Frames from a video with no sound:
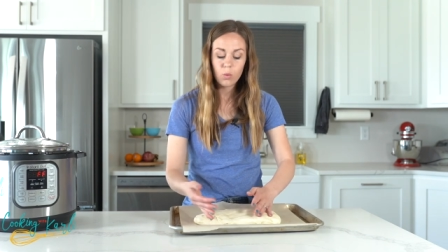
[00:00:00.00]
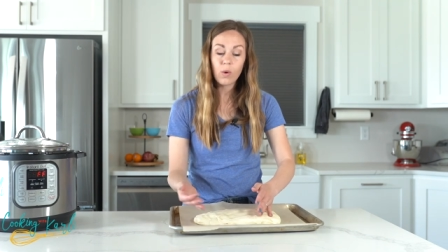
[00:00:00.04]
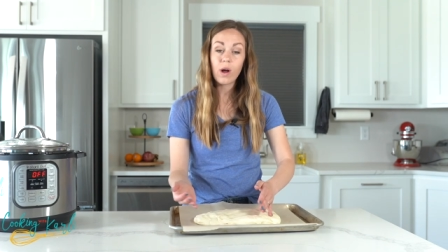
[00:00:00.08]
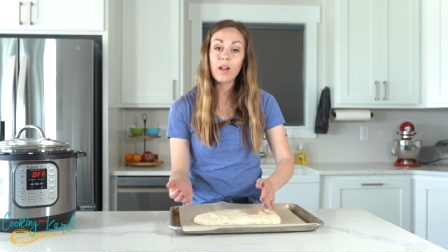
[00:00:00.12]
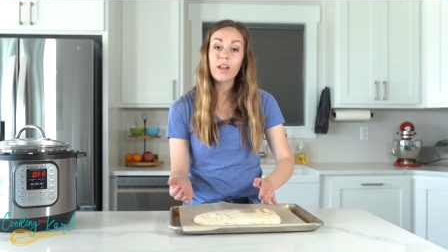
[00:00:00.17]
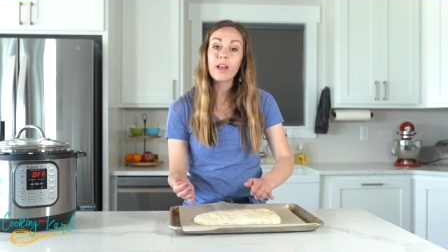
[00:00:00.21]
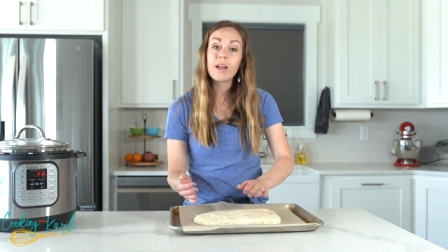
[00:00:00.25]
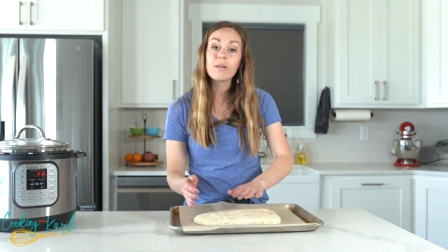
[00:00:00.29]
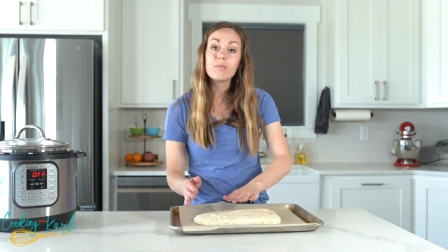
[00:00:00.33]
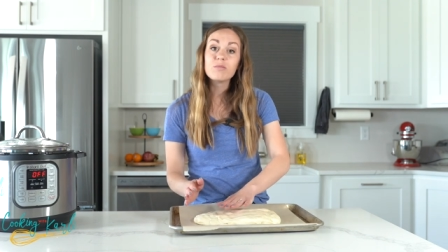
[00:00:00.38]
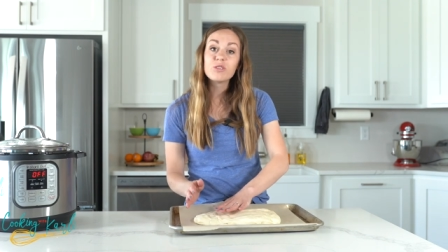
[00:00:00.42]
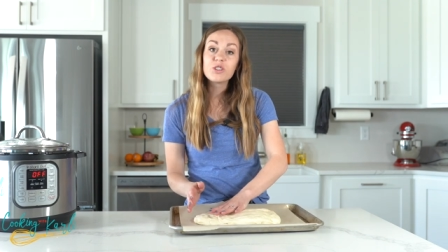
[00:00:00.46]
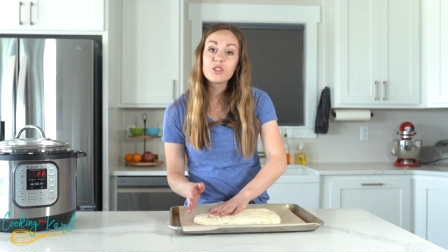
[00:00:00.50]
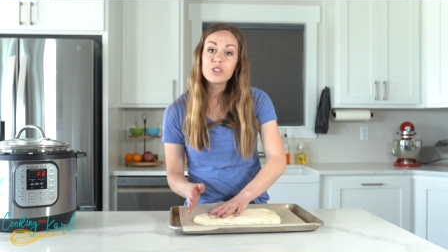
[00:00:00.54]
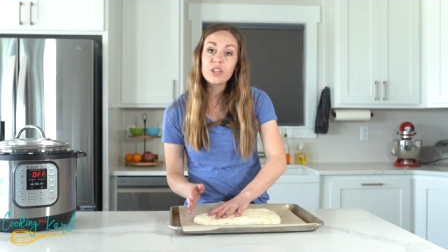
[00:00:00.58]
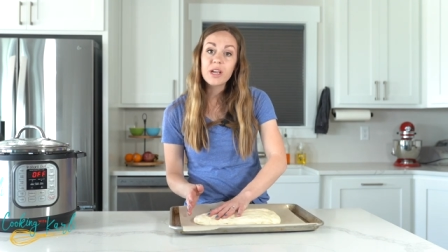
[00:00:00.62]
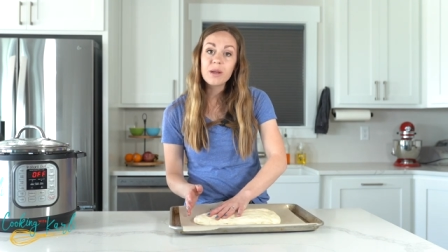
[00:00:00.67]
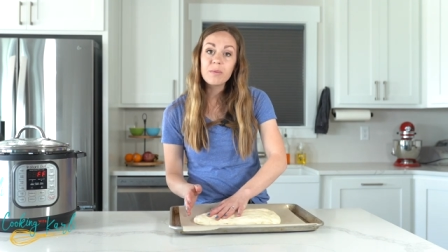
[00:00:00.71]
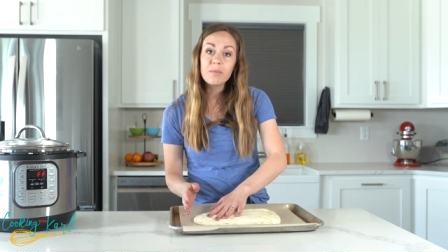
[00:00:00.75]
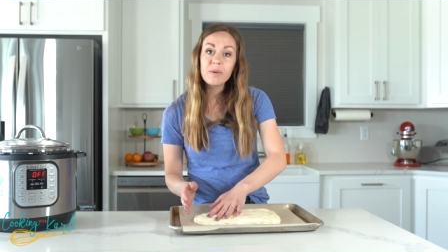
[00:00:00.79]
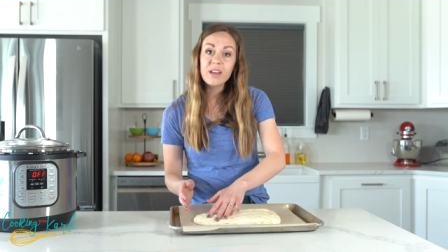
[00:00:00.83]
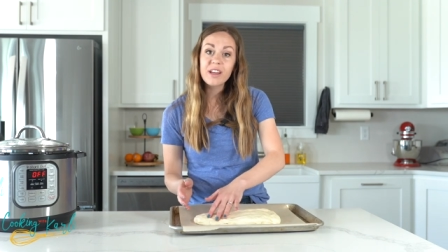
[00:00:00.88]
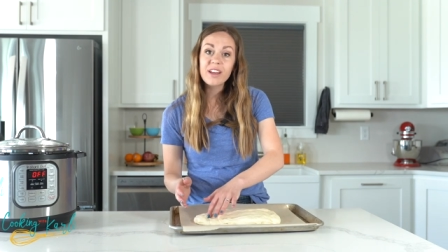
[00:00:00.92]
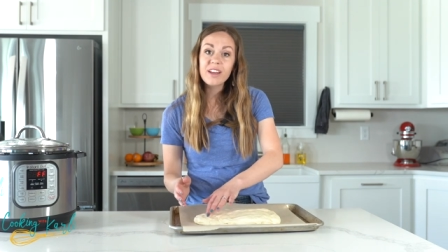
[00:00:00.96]
while I'm
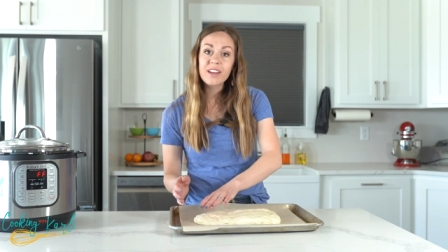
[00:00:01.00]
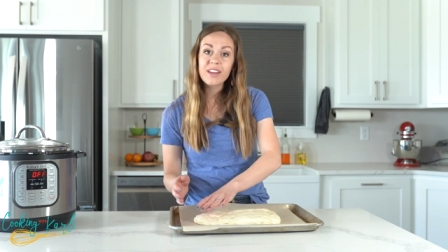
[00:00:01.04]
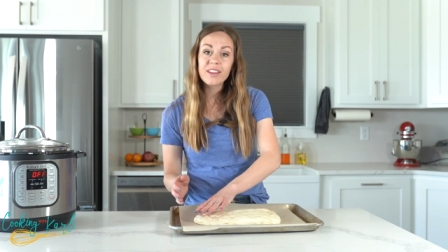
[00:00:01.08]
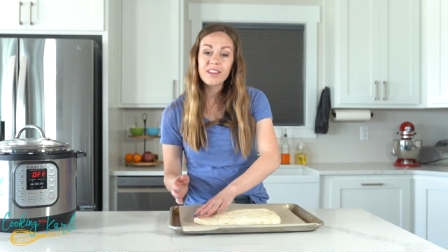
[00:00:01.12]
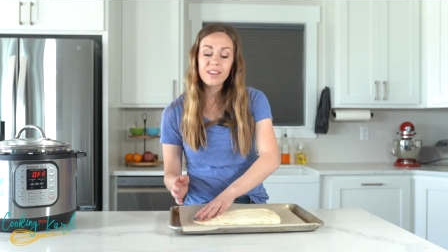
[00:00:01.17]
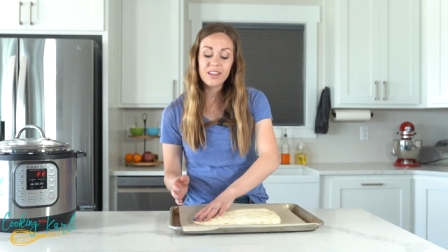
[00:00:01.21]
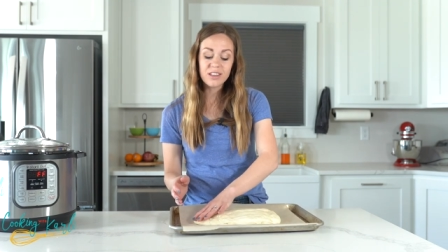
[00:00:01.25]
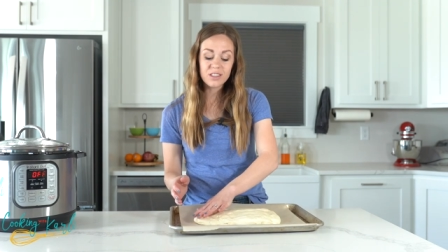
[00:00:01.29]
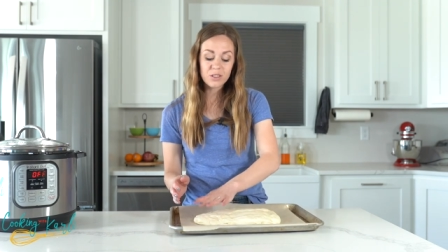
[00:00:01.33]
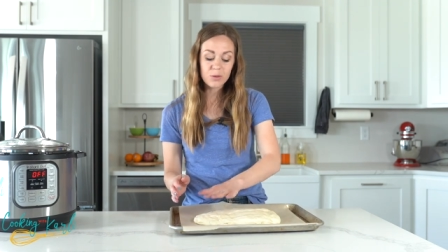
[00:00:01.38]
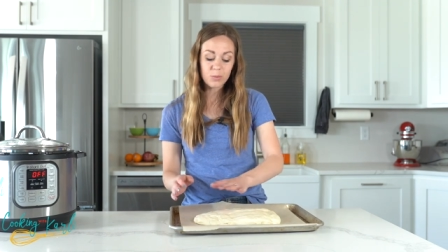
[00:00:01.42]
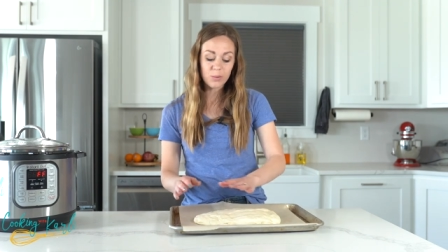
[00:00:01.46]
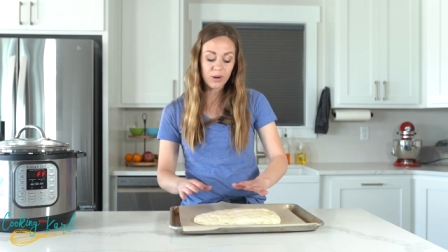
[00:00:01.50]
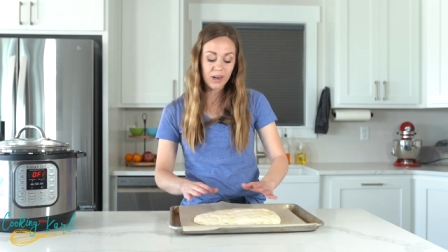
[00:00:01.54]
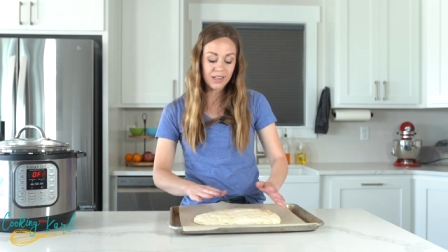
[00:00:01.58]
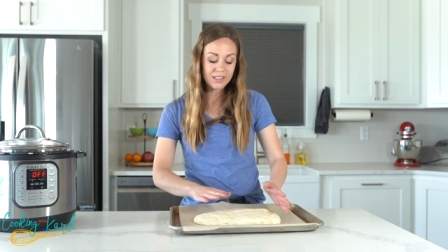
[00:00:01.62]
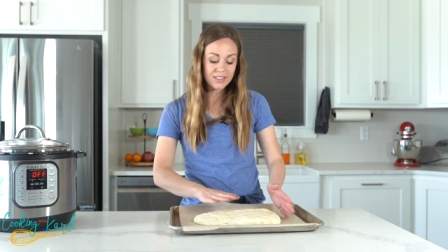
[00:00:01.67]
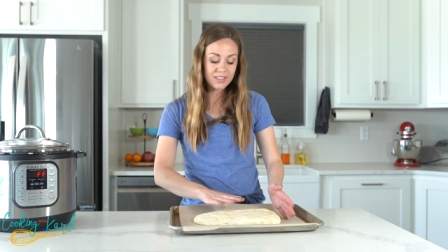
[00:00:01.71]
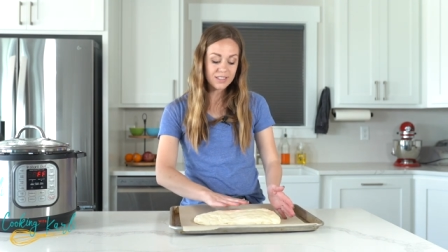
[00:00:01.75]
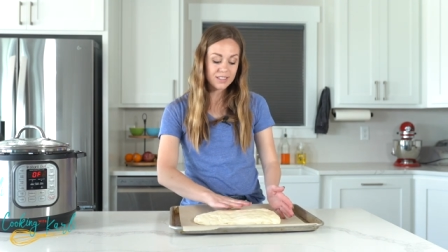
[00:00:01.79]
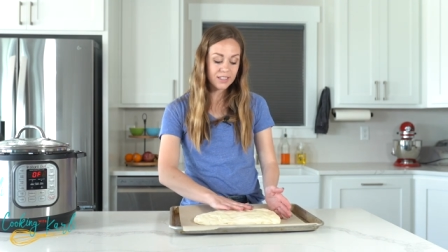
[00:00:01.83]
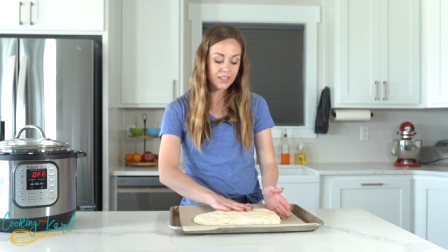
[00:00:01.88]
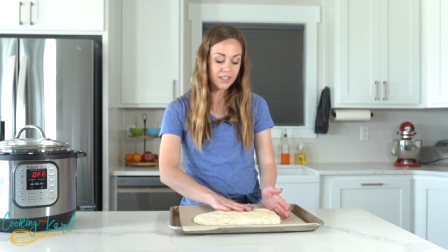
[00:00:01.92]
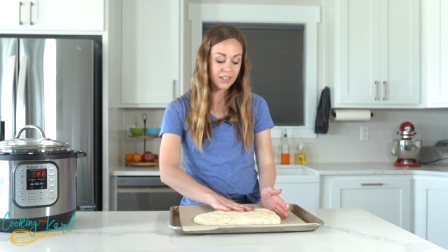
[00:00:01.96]
shaping these
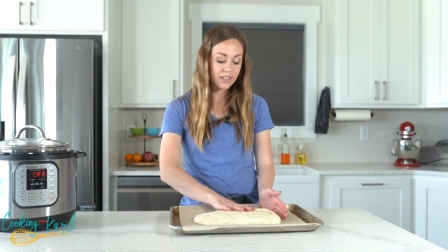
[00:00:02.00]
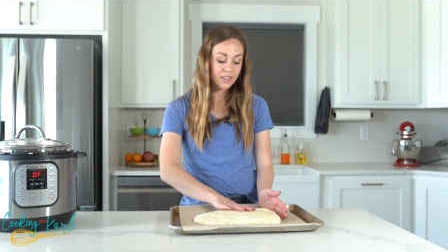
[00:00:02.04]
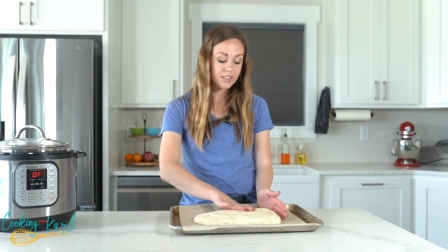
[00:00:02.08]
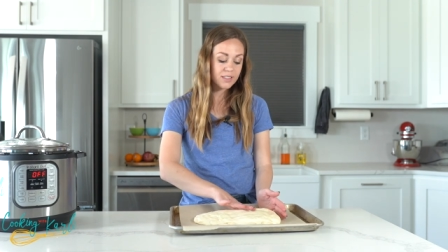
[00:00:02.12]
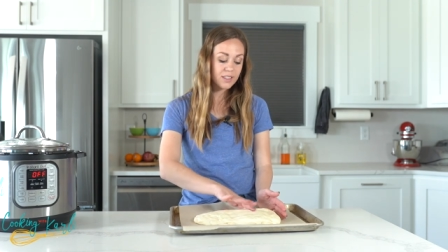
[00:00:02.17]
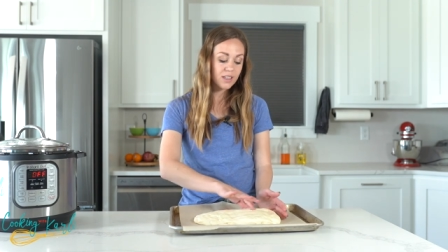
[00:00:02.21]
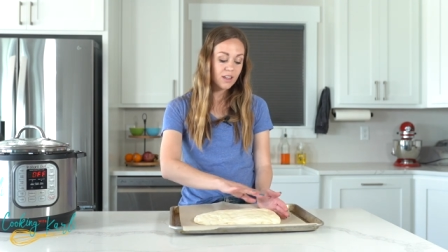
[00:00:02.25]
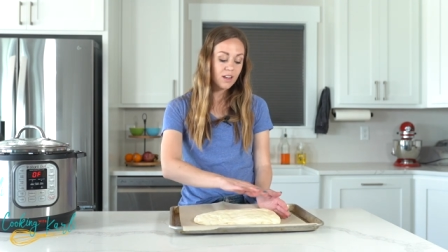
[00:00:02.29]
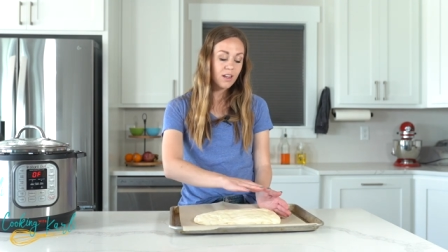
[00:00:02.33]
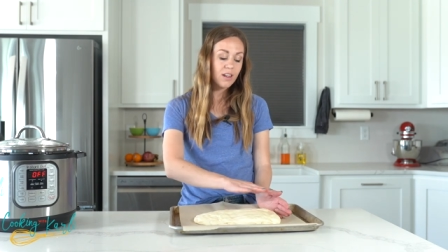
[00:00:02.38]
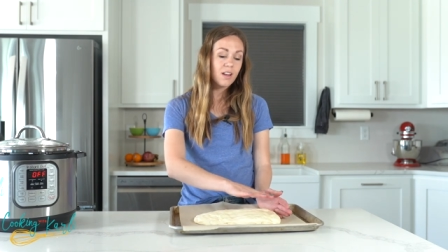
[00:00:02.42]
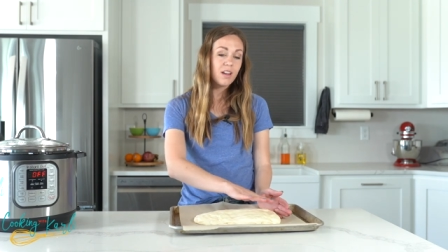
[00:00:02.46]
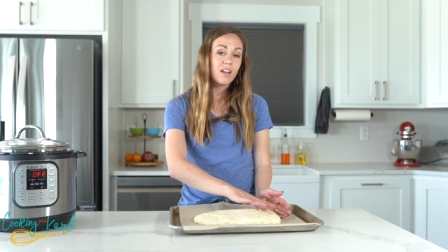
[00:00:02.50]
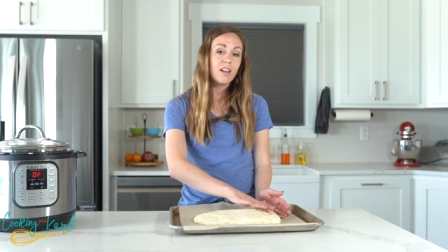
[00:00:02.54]
breadsticks.